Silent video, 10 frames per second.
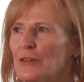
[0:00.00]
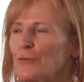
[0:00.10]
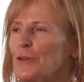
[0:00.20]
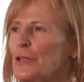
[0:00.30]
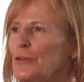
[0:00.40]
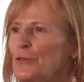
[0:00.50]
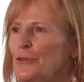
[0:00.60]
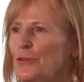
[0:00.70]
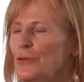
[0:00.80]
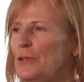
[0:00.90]
different
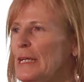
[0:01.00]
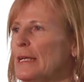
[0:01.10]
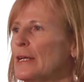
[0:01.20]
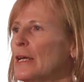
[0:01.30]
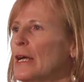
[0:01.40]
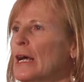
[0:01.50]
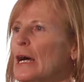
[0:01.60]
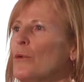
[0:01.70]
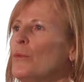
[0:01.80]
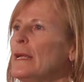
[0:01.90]
and unique?
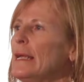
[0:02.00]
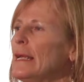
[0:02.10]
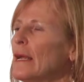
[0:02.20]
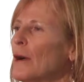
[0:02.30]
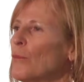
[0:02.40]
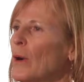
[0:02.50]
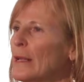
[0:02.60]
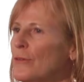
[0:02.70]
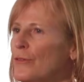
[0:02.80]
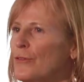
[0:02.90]
We
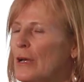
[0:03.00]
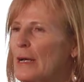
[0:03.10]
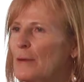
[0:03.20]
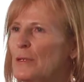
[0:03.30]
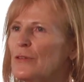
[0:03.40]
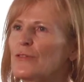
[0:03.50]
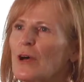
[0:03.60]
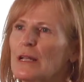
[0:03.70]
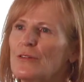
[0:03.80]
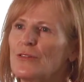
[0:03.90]

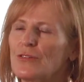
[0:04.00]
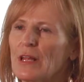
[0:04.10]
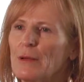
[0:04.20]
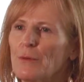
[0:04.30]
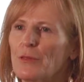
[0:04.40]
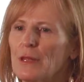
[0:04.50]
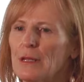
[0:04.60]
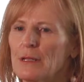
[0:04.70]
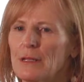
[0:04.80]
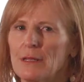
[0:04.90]
decided to stay
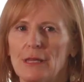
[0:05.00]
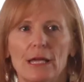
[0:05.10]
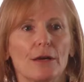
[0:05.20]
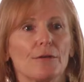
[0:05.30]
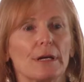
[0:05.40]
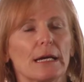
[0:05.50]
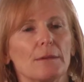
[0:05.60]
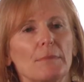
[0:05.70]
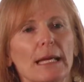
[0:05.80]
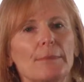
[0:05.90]
within the area
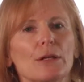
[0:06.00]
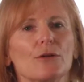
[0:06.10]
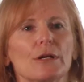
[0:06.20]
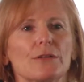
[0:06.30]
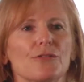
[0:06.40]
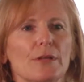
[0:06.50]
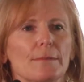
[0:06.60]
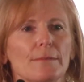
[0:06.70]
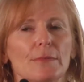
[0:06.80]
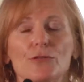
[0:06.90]
and maybe look at
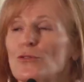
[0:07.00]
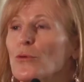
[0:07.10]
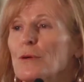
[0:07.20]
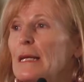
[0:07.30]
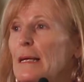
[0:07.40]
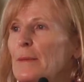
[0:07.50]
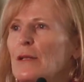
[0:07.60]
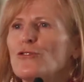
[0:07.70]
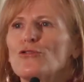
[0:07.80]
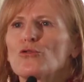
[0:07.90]
a story. I mean,
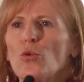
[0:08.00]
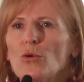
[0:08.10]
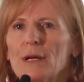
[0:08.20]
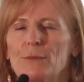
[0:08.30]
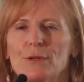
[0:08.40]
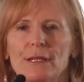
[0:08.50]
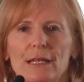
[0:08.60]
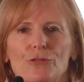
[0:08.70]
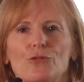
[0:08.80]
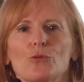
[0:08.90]
a story, wouldn't
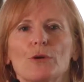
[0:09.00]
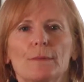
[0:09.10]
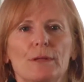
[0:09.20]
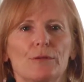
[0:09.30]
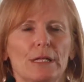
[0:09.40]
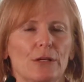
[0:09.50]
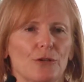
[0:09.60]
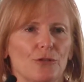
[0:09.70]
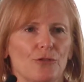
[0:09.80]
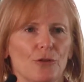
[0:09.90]
a story be really
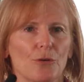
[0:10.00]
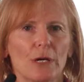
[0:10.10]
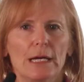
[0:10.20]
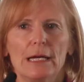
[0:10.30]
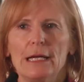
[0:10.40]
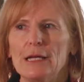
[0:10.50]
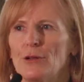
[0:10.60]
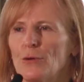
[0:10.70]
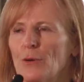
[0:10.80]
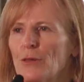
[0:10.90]
good? So,
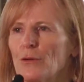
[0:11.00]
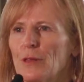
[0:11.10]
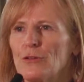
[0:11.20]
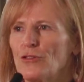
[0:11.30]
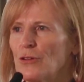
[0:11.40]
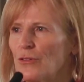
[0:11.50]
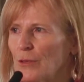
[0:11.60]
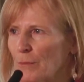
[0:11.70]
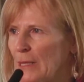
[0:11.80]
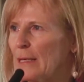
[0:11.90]
other than just
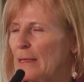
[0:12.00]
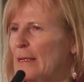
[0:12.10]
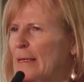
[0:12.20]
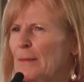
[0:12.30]
something